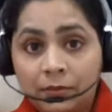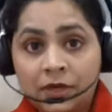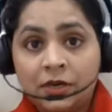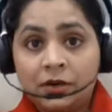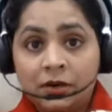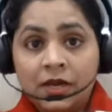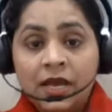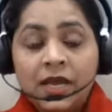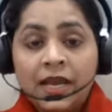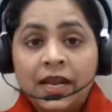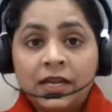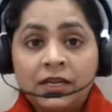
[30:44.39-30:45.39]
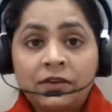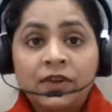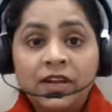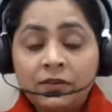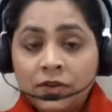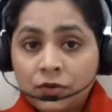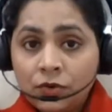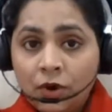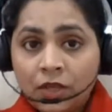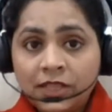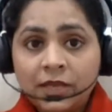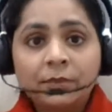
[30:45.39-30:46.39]
And whenever you
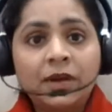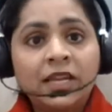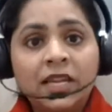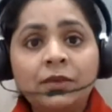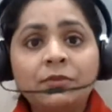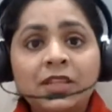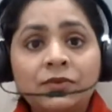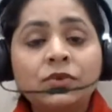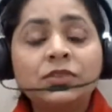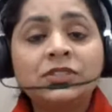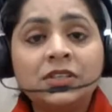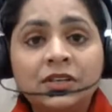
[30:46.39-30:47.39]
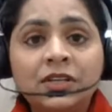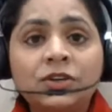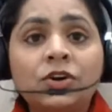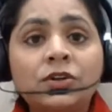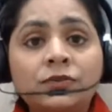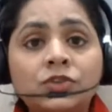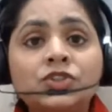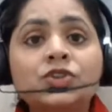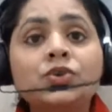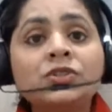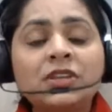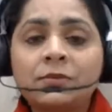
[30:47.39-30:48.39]
call them by name, they would turn or would
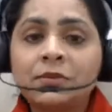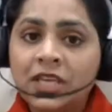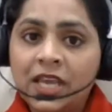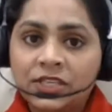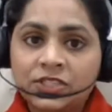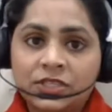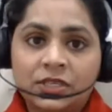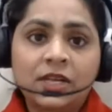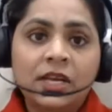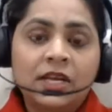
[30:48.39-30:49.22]
show some reaction.